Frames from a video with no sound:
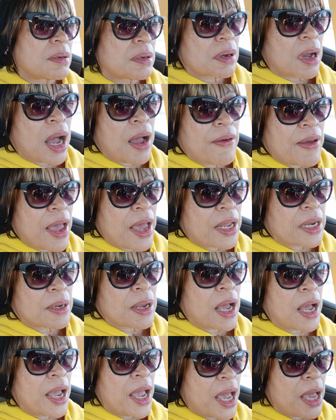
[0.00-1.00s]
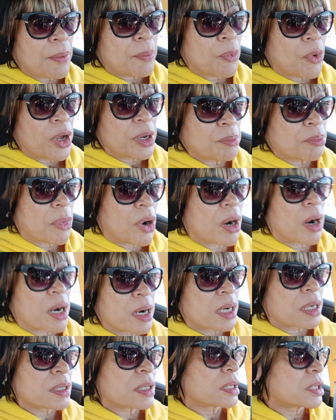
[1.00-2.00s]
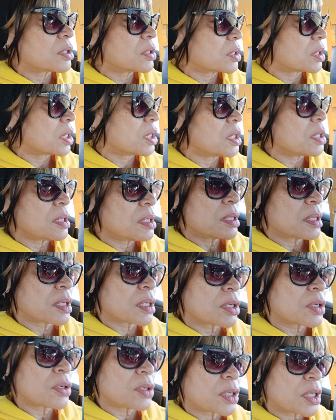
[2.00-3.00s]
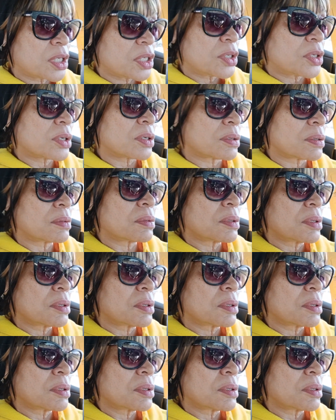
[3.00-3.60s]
I had one bar of the cookie dough.